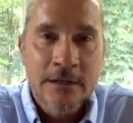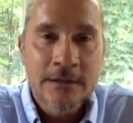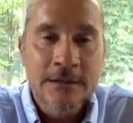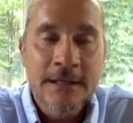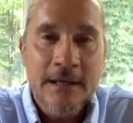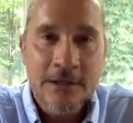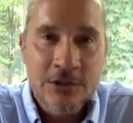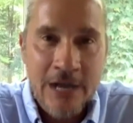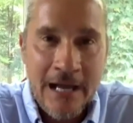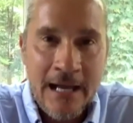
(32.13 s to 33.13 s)
to get a
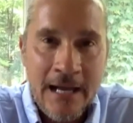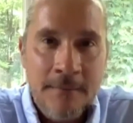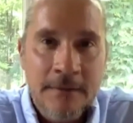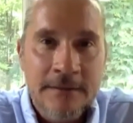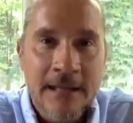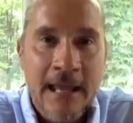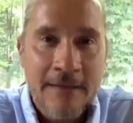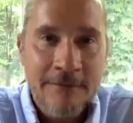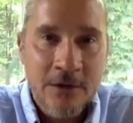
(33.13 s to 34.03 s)
job, to have a